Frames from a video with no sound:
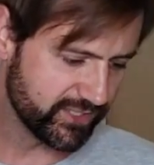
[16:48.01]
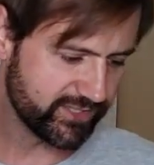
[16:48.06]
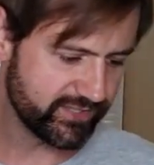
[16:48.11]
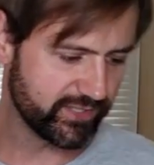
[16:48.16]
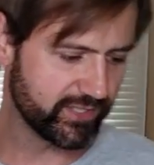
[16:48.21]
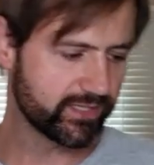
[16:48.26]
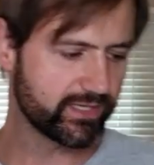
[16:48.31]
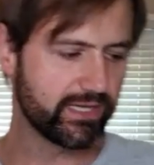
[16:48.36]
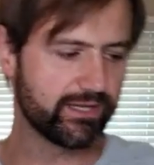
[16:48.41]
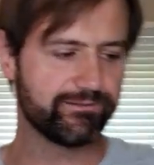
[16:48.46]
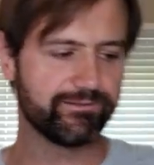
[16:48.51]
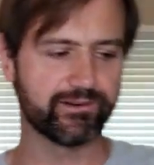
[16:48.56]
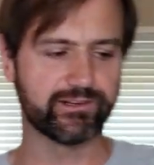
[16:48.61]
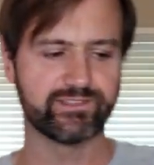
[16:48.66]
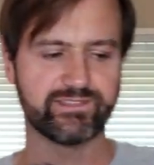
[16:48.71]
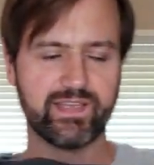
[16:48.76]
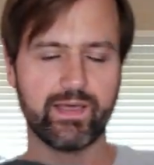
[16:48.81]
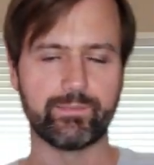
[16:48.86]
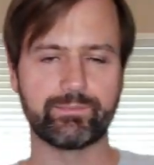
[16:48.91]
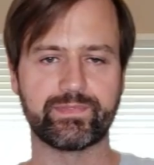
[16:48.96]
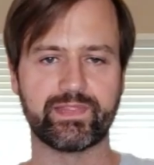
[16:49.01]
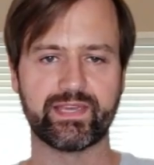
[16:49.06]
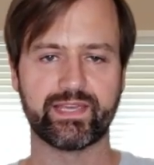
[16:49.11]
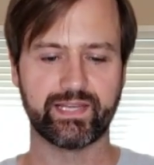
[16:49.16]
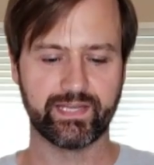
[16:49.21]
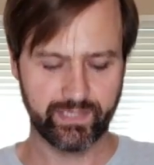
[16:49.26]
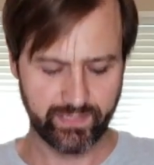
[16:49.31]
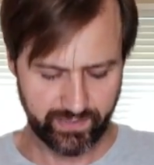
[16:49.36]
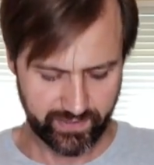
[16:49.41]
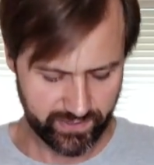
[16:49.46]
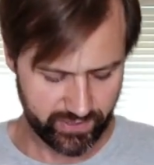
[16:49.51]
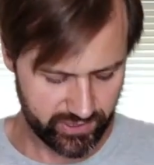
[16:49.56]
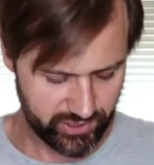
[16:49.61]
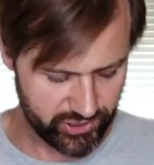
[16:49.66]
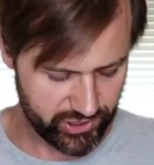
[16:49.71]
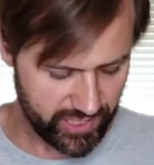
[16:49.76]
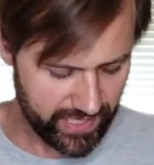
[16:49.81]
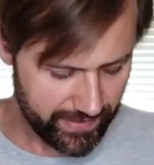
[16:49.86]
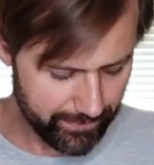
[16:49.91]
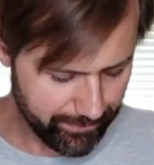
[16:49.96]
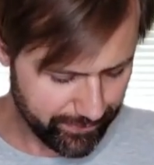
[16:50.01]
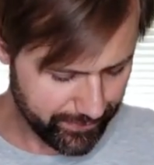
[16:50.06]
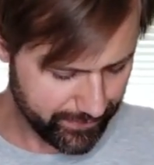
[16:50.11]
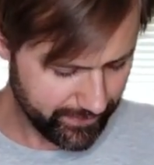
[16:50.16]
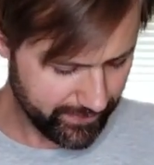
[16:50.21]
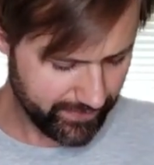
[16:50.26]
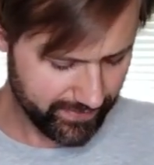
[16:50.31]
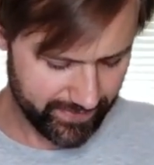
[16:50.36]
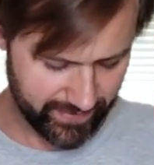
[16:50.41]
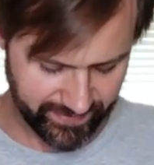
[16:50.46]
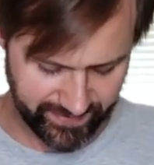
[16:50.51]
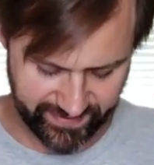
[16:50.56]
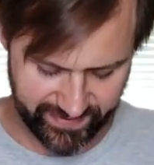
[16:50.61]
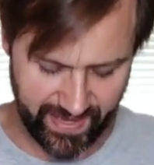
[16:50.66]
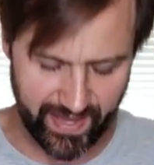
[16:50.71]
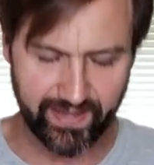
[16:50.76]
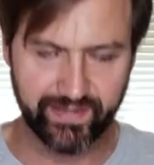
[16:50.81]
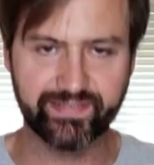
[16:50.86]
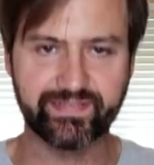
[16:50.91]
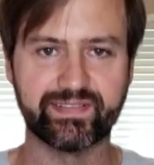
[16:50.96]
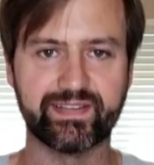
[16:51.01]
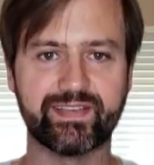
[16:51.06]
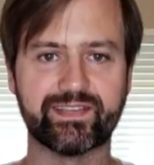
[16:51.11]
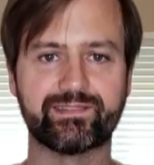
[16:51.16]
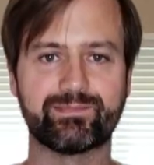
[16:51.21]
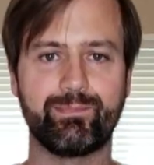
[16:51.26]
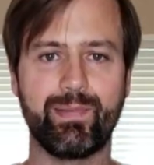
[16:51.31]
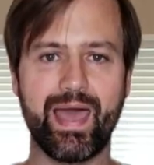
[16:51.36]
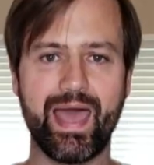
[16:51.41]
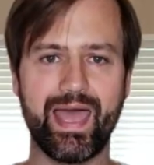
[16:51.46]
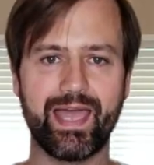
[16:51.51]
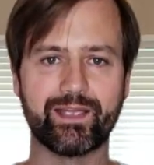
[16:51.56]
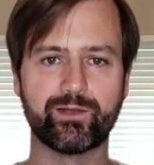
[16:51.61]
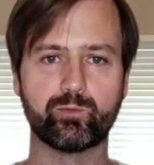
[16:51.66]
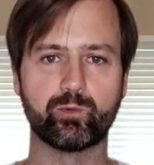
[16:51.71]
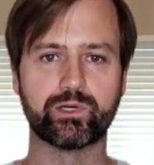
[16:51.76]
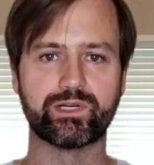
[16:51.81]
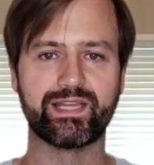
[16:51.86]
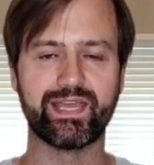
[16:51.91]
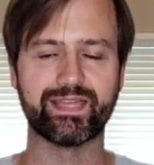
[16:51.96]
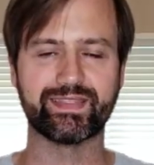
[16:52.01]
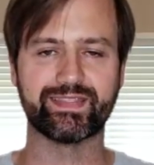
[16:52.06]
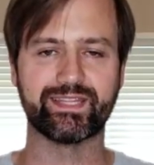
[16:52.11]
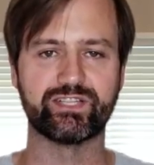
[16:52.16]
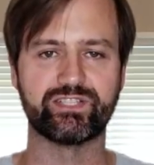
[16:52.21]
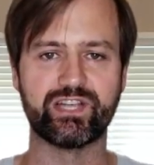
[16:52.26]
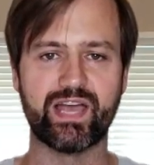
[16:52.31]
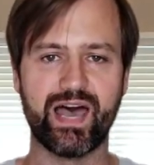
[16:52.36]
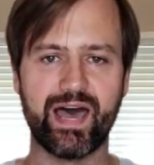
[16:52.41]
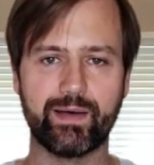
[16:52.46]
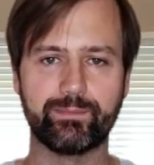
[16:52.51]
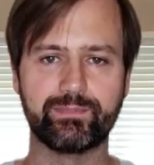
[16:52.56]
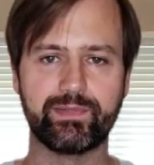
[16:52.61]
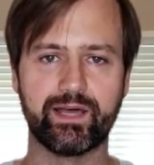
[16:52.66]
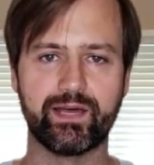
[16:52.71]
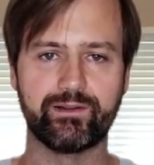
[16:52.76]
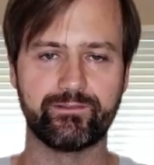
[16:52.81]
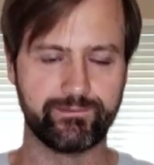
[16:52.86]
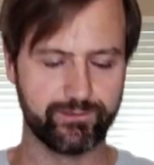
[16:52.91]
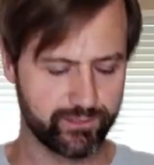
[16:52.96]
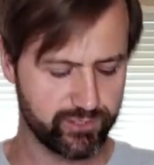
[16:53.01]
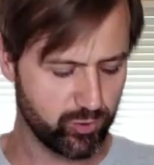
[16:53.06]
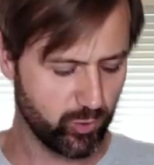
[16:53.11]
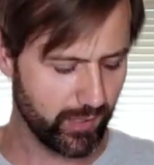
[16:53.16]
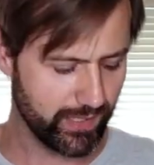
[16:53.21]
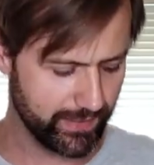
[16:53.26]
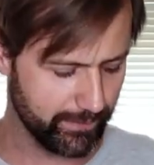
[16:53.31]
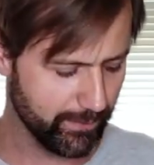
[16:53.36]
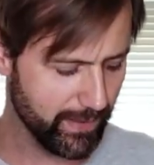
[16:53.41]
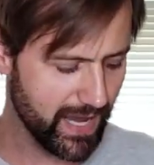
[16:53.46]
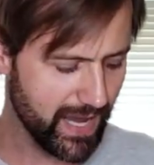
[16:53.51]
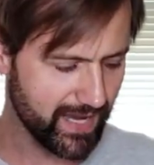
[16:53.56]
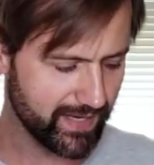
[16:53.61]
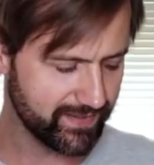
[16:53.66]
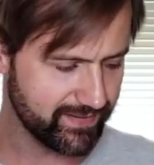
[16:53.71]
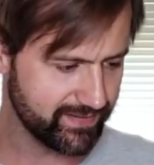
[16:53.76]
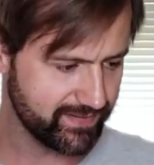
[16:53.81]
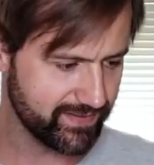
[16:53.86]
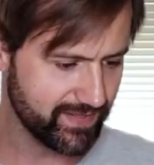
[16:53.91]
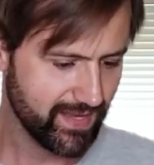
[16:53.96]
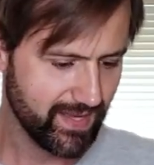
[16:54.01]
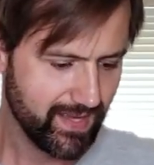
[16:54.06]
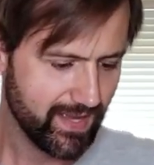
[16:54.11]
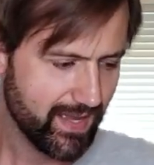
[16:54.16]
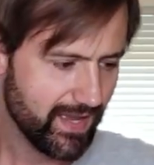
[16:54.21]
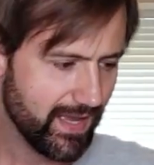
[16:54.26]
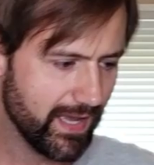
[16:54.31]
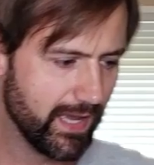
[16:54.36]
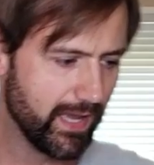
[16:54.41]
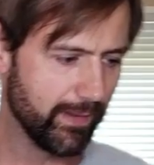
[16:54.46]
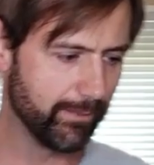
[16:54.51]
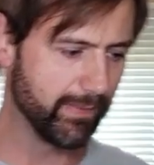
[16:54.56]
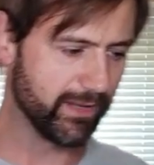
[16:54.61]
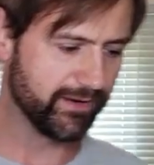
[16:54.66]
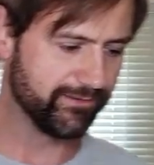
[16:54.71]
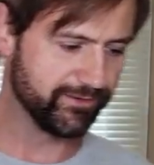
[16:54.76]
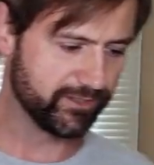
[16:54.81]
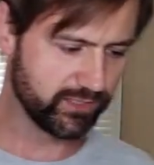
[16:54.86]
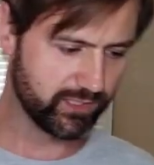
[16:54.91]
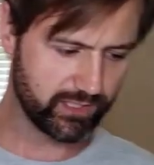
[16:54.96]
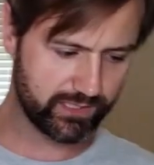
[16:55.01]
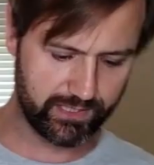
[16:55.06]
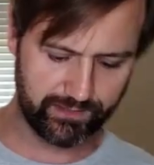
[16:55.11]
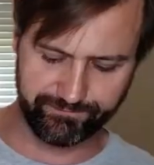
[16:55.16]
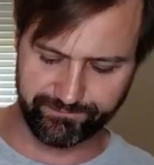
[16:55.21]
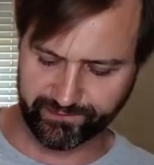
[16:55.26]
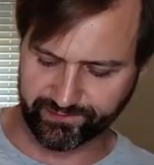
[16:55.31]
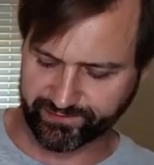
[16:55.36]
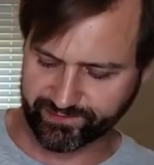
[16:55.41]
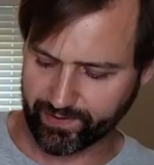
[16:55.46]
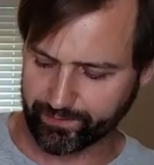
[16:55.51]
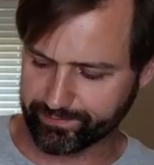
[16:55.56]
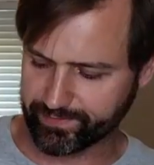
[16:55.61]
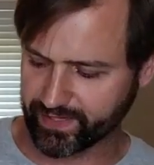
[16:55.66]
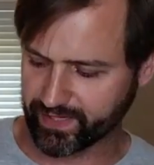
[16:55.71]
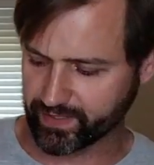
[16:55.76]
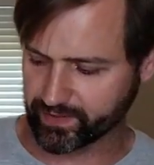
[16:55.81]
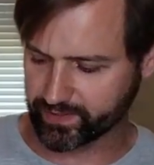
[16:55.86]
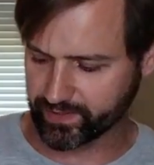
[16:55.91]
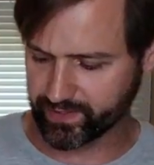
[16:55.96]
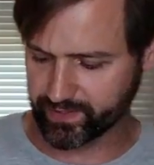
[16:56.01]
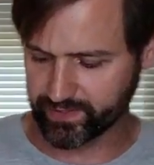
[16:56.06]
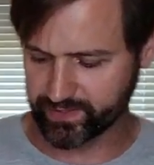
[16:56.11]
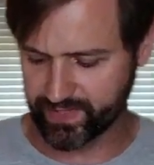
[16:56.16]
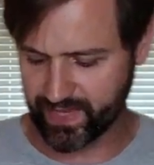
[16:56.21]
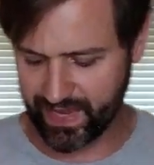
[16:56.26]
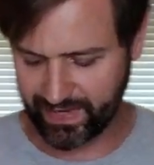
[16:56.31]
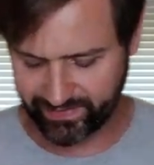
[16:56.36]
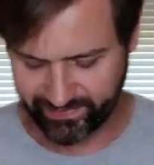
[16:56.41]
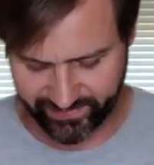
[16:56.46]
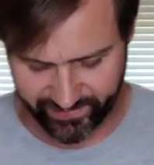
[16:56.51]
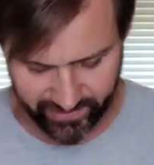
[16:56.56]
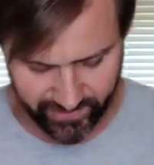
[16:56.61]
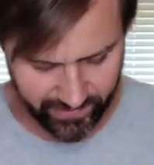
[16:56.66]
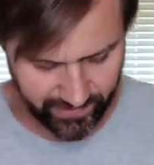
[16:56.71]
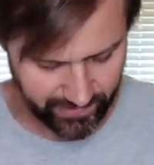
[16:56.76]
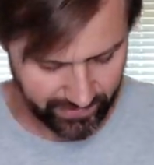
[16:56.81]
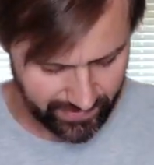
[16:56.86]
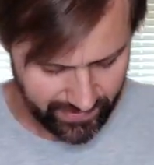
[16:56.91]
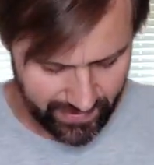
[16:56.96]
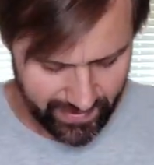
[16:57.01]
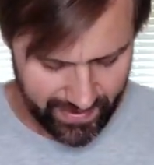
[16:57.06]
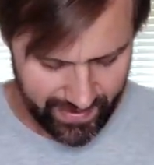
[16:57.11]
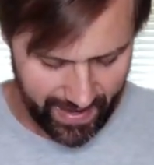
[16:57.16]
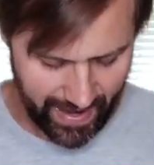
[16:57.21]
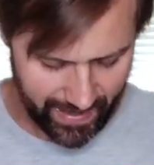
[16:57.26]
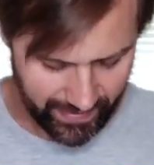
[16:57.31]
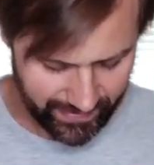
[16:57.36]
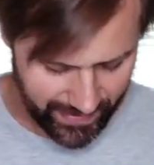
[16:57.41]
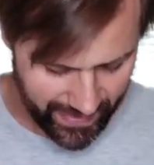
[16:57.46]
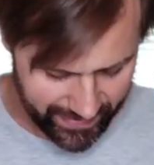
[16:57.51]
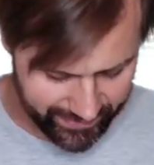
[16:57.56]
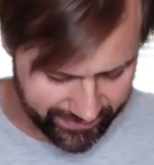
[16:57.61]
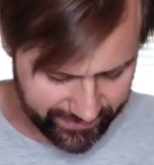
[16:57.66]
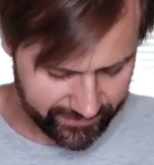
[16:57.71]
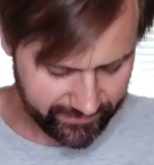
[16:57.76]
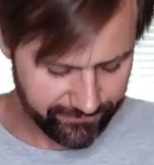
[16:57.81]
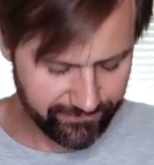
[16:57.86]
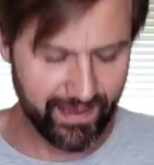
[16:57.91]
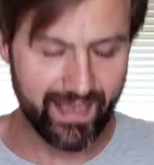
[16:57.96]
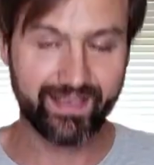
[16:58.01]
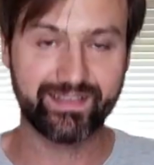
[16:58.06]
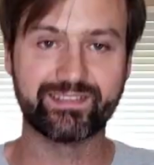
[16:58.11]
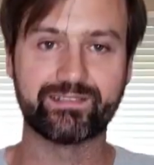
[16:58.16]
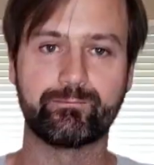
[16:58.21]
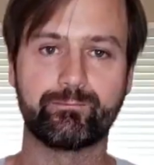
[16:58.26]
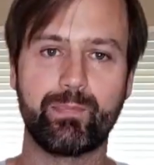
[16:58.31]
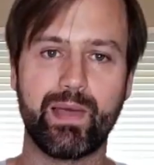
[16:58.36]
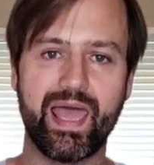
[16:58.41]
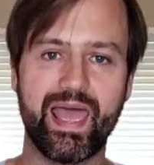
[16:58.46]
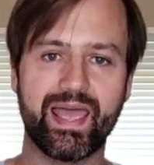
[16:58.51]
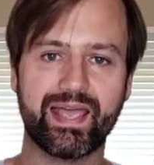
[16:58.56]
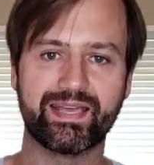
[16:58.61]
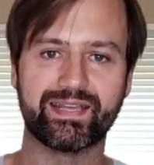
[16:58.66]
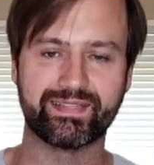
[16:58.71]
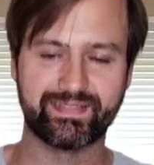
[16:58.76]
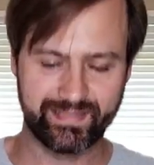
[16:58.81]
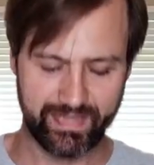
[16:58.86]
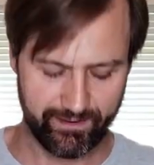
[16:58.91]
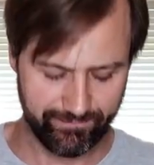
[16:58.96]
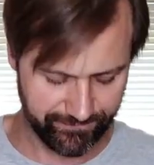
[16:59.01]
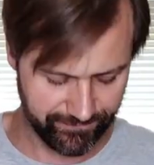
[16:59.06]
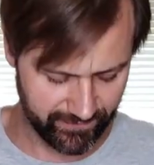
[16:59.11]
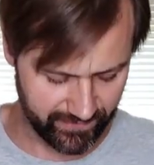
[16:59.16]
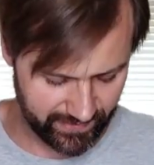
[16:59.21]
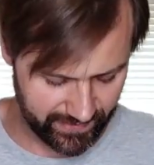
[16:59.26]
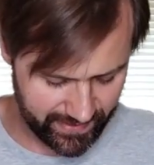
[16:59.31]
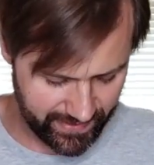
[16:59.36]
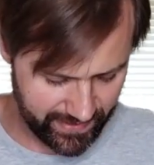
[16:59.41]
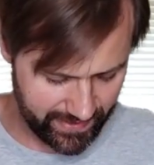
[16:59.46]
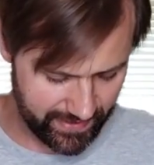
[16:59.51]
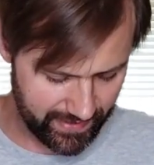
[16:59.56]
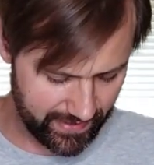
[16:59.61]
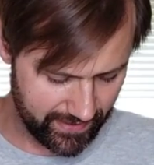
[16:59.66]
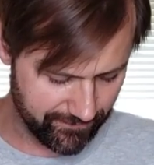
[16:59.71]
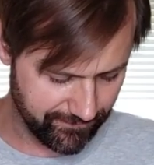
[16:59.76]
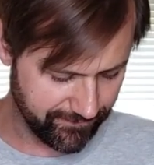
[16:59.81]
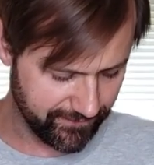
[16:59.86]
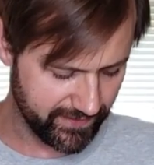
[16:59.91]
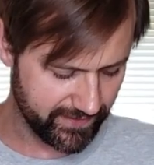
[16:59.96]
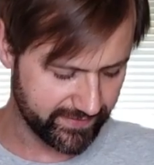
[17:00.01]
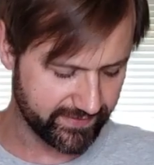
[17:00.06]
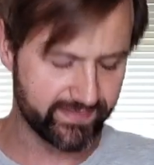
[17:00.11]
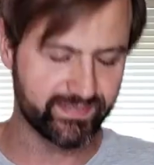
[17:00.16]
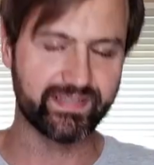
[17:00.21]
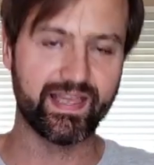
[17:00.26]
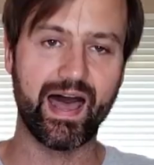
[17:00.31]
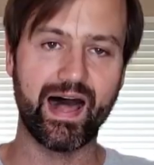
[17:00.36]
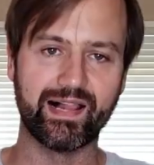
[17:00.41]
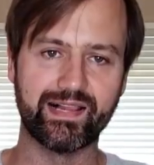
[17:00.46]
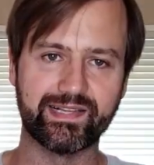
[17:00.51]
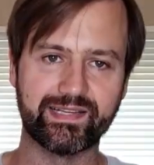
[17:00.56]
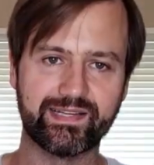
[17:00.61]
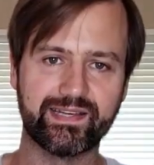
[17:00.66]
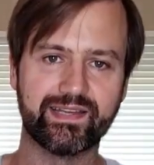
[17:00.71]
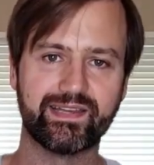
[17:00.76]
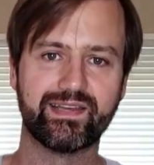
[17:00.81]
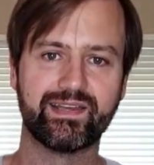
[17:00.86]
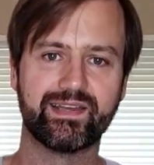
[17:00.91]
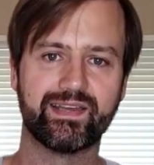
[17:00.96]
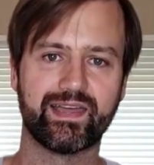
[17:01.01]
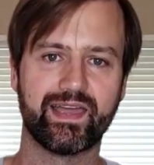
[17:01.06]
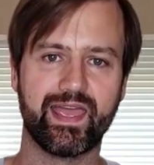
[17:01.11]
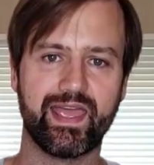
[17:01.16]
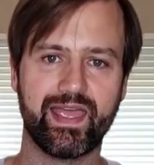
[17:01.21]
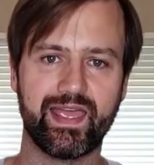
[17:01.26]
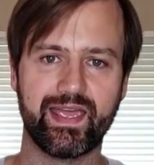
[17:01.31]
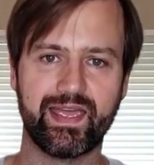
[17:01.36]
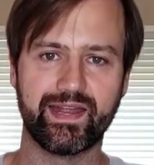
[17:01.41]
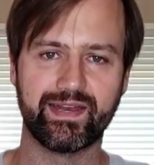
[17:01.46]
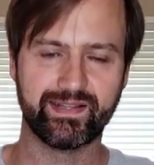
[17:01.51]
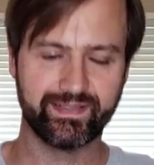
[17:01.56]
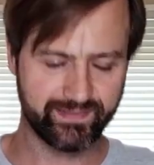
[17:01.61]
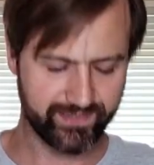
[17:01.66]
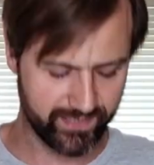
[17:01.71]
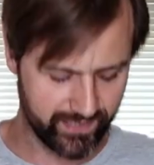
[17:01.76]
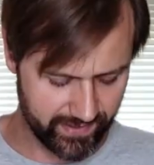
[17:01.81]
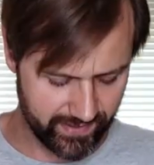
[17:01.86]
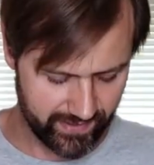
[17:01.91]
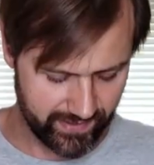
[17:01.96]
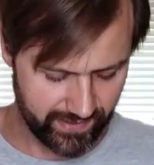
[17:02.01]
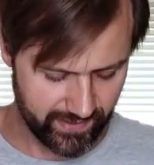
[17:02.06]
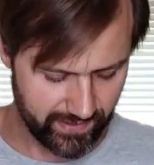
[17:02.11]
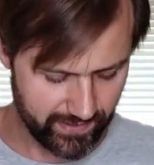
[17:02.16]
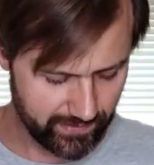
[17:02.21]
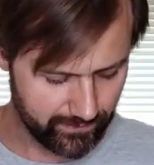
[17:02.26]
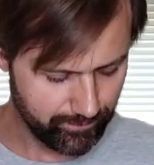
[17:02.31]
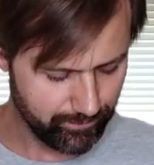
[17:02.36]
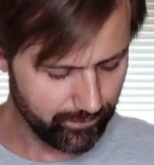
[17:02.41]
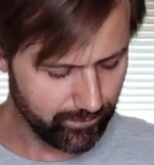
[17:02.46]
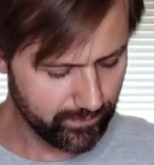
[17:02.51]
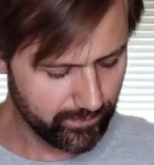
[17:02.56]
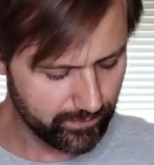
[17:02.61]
just looking for something cheap, the Celsius bag would get the job done for 20 bucks. But if you're looking for something a little nicer, I like this Vexan bag. It feels solid, and it's gonna